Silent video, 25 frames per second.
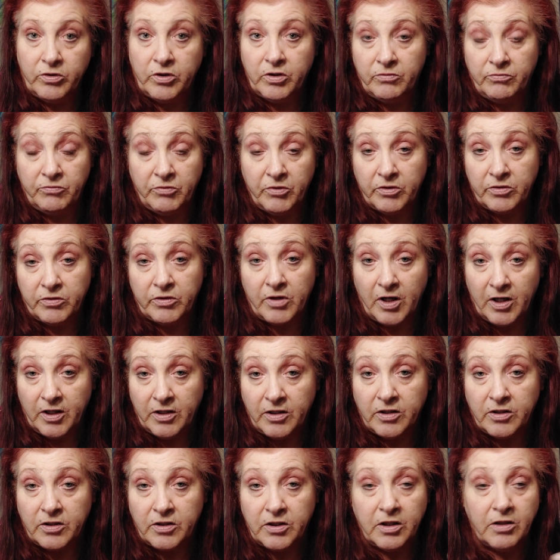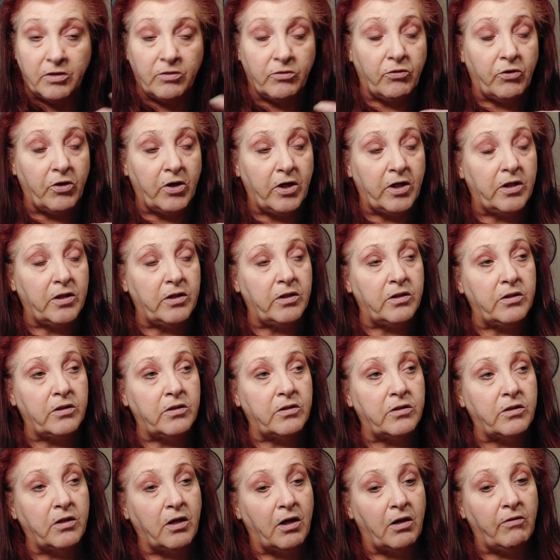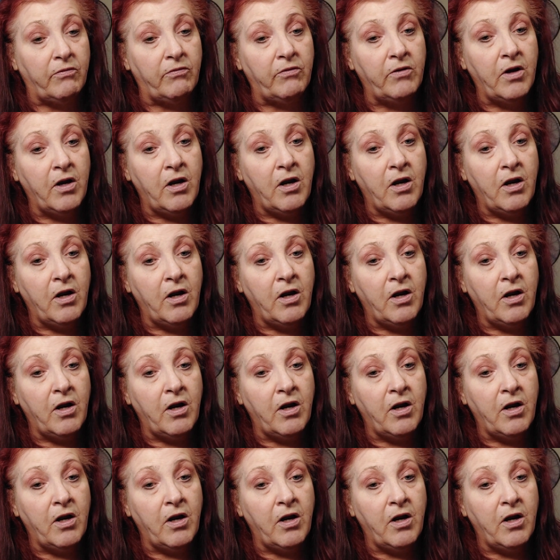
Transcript: They've just kind of disintegrated and stuff.